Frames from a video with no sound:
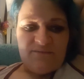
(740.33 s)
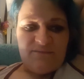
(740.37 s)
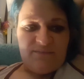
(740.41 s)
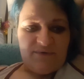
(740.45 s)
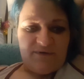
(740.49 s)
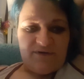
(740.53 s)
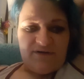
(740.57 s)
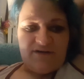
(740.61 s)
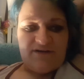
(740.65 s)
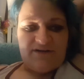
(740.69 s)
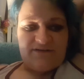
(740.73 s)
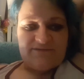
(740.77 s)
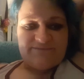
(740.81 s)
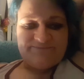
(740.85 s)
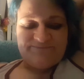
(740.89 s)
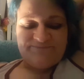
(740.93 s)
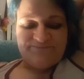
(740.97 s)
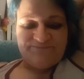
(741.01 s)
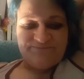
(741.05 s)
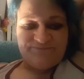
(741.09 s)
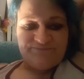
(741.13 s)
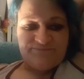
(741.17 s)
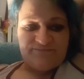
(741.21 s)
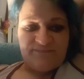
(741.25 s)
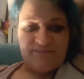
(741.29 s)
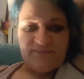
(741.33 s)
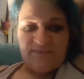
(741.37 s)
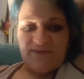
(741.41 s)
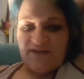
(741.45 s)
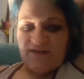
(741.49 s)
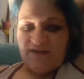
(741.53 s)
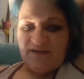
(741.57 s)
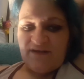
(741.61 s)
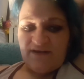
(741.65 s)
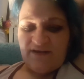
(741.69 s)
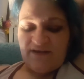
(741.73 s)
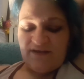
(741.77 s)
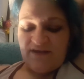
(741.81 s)
But
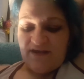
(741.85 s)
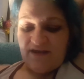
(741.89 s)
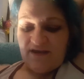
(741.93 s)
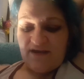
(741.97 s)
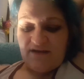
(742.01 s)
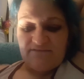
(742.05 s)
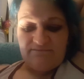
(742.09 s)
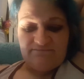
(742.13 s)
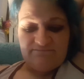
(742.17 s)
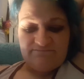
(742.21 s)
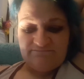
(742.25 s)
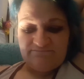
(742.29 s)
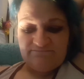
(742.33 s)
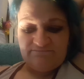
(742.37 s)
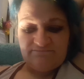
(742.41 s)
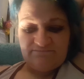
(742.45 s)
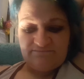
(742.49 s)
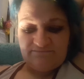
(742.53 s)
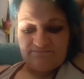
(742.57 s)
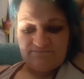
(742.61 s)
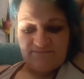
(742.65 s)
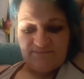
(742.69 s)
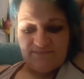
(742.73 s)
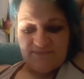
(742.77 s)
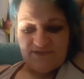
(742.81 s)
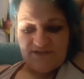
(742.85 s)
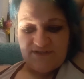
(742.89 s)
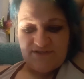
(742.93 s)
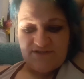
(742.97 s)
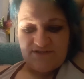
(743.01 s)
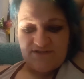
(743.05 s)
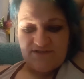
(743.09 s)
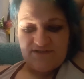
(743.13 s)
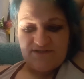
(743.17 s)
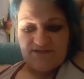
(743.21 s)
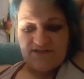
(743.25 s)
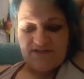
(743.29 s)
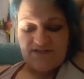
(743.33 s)
yeah, it's
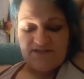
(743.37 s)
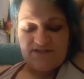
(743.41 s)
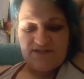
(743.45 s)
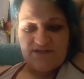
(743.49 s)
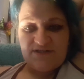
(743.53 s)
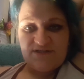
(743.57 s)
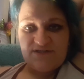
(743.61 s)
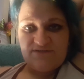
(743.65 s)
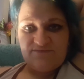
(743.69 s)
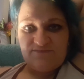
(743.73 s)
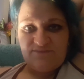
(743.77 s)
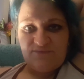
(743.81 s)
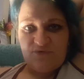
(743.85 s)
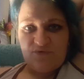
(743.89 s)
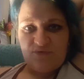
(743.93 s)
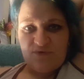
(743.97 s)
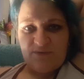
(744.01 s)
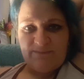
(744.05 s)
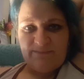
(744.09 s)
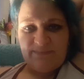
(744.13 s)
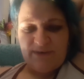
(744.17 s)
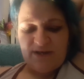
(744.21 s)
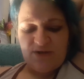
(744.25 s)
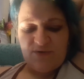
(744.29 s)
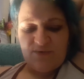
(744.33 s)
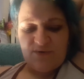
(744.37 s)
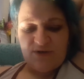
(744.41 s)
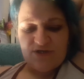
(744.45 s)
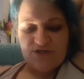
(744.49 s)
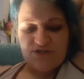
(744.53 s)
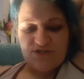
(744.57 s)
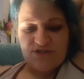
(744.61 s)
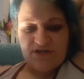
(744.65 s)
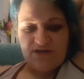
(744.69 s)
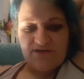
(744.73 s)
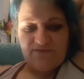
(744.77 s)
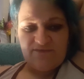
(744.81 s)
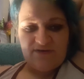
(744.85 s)
just been quite
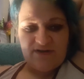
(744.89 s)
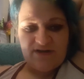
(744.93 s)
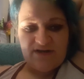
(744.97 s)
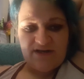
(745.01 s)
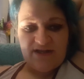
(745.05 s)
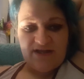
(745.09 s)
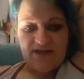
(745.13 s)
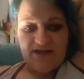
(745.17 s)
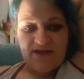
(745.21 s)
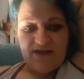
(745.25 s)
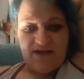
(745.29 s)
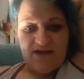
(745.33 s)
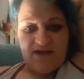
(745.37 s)
shit really.